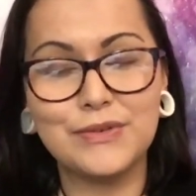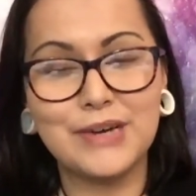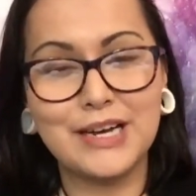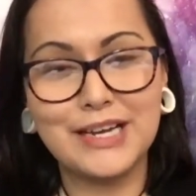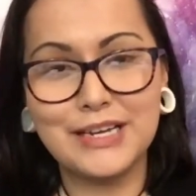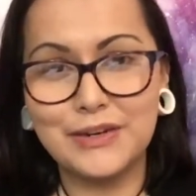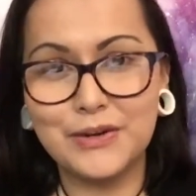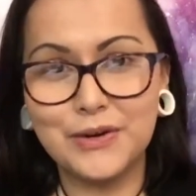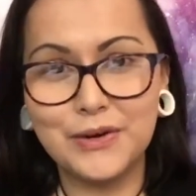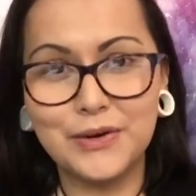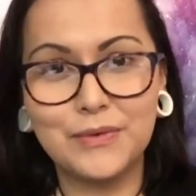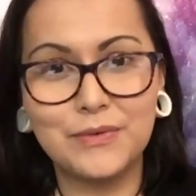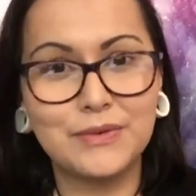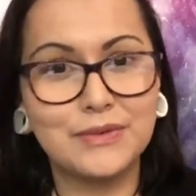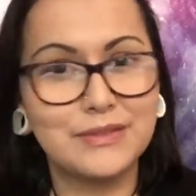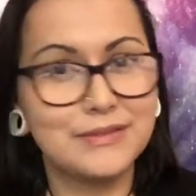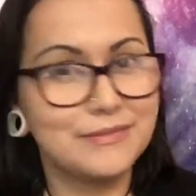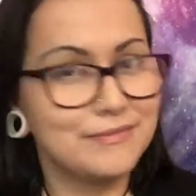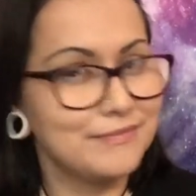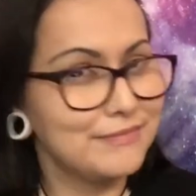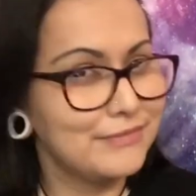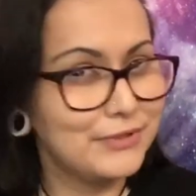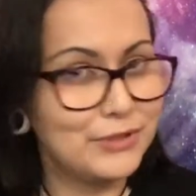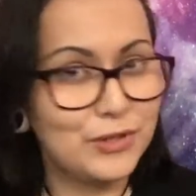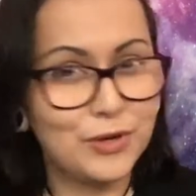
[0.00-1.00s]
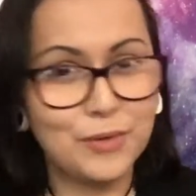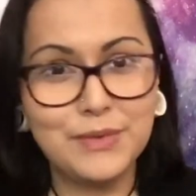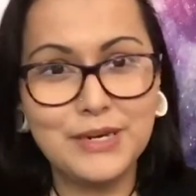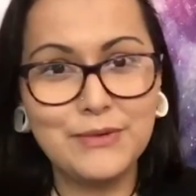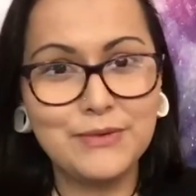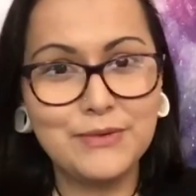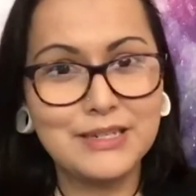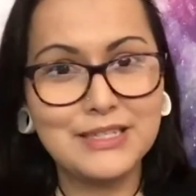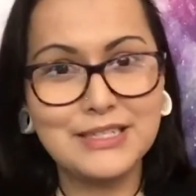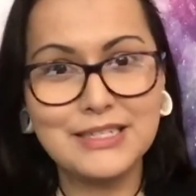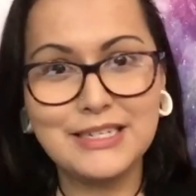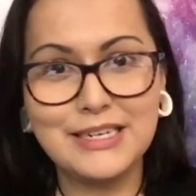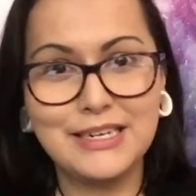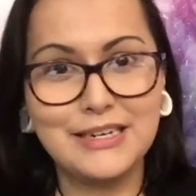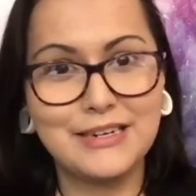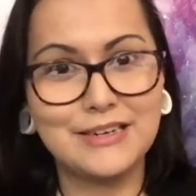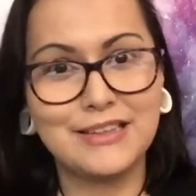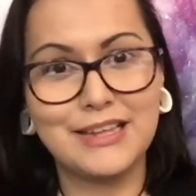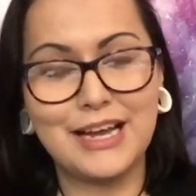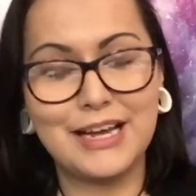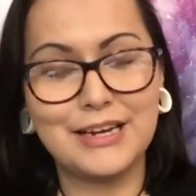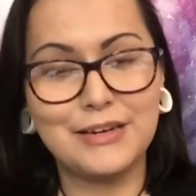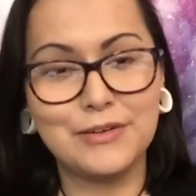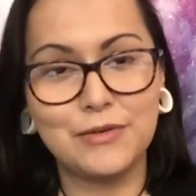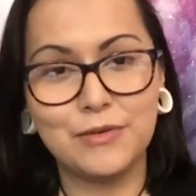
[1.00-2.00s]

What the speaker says: I know nobody wants to hear that.